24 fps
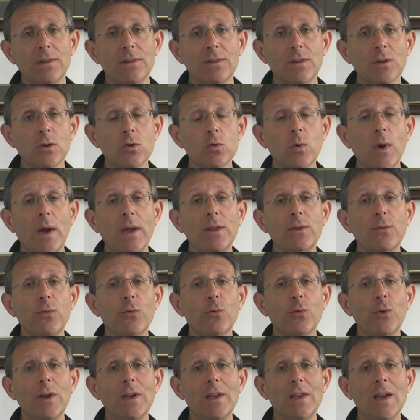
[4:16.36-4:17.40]
is. The grade
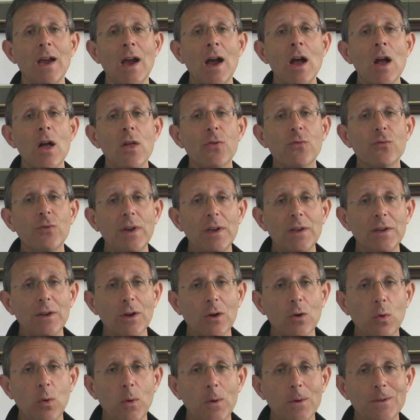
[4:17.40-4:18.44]
three, three and
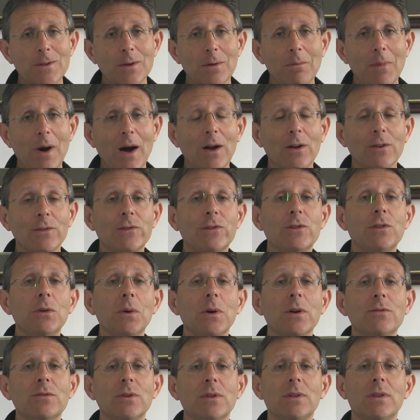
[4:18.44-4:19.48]
a quarter miles,
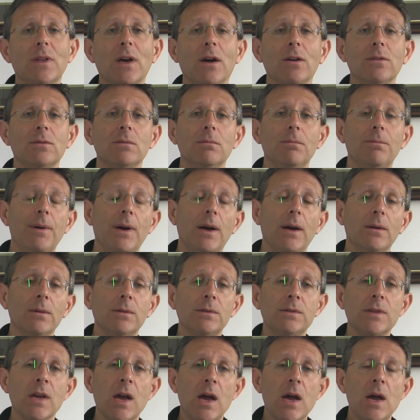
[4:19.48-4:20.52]

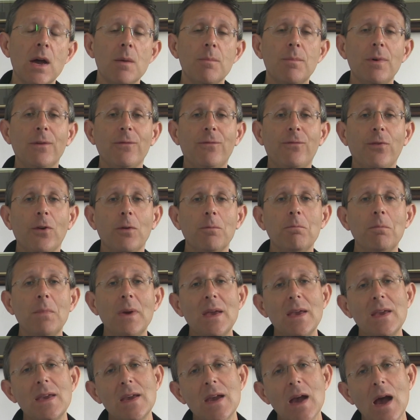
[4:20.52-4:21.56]
£200,000. But for
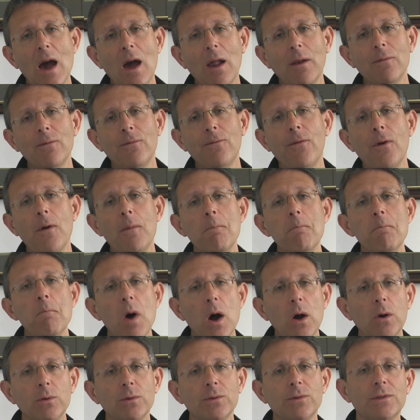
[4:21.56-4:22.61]
me and for
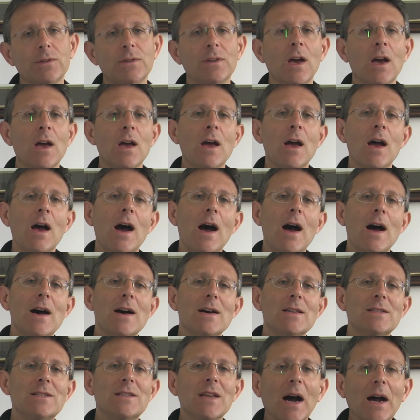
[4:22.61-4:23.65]
most
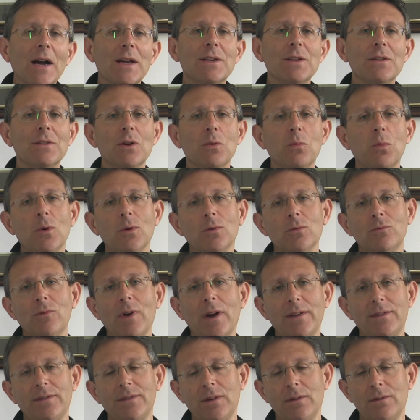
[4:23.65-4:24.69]
uh, in the wall,
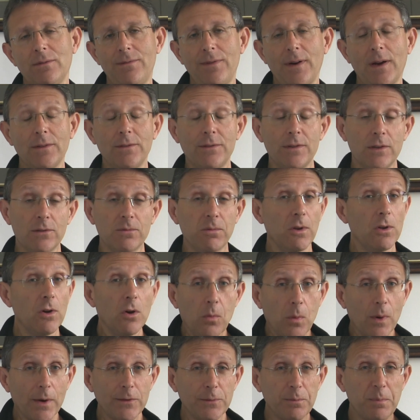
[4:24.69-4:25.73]
racing fans, this will
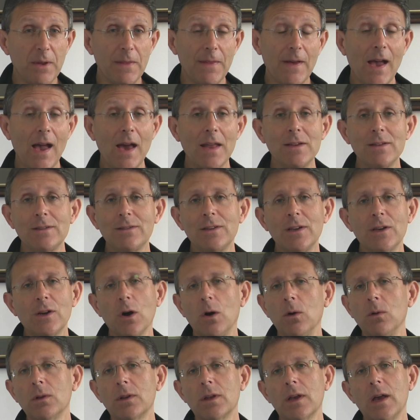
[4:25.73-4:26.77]
always be the Hennessy
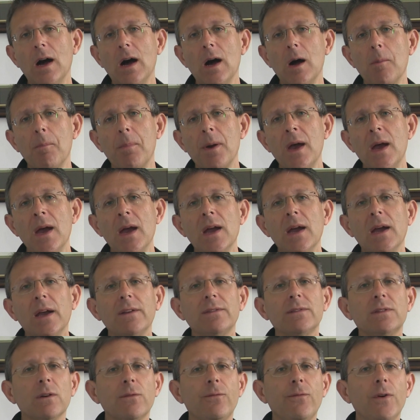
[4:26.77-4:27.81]
Gold Cup.
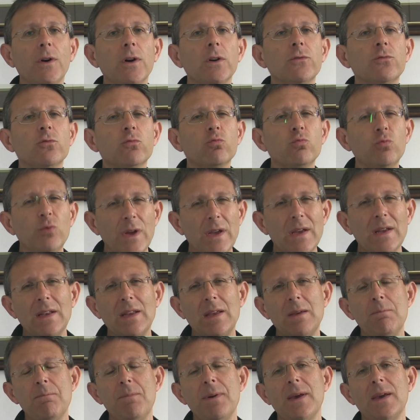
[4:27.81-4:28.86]
It's the first
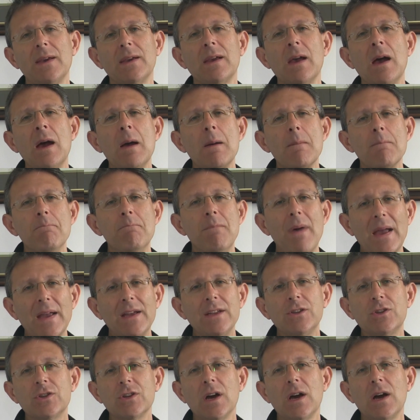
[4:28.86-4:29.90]
really big,
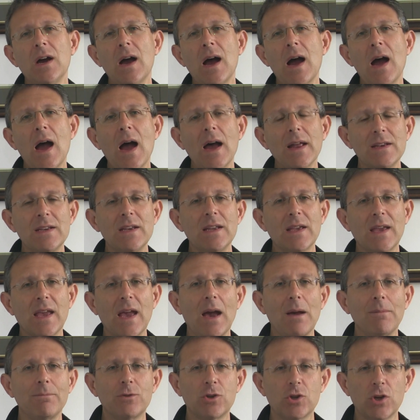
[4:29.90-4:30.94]
major
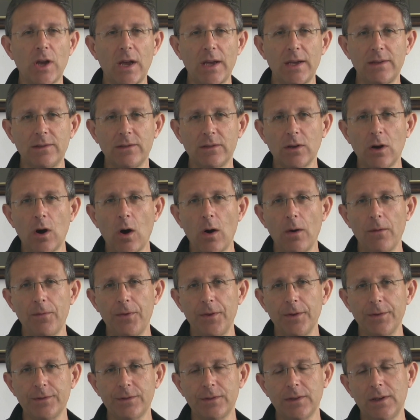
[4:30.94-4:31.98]
handicap chase of
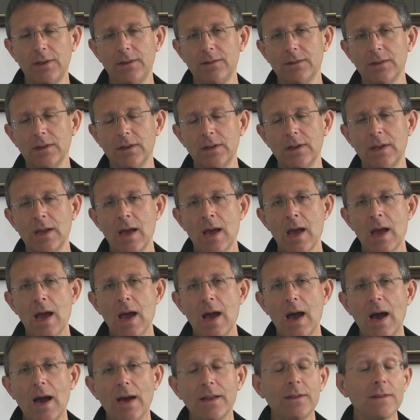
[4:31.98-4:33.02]
the season.
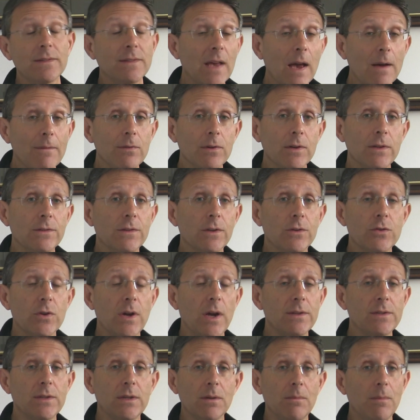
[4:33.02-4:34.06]
And as ever, it's
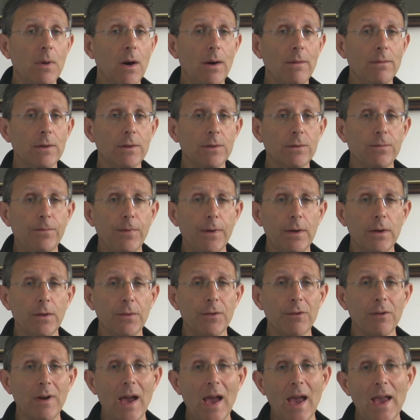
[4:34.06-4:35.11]
attracted a marvellous field.
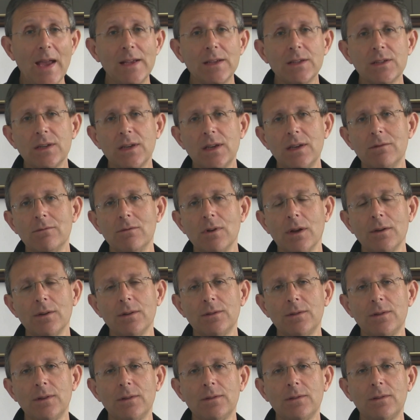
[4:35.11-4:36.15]
There are 18
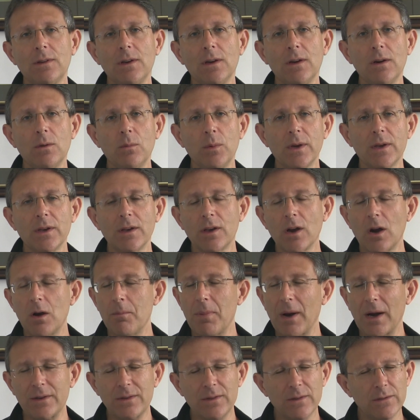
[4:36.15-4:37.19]
runners this year. We can go
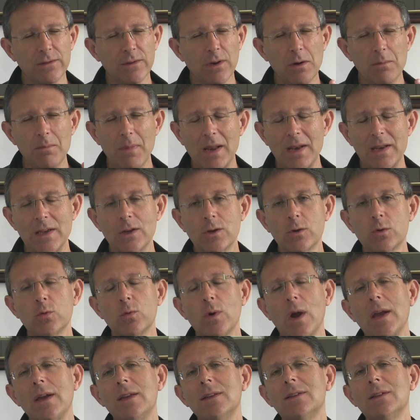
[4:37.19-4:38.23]
back to so many
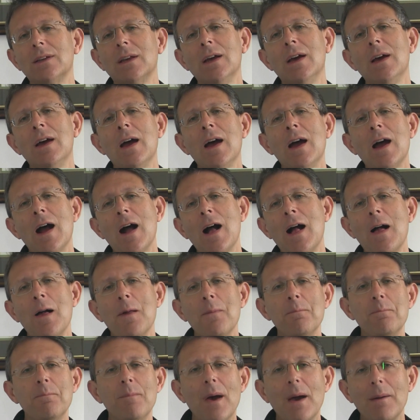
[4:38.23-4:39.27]
great
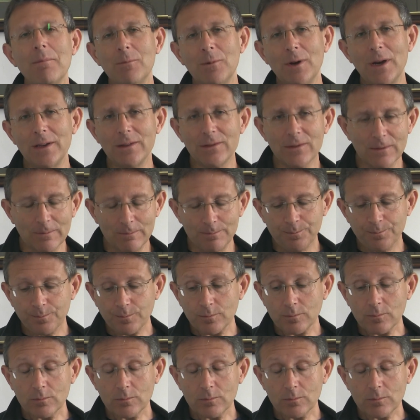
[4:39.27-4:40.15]
uh, memories.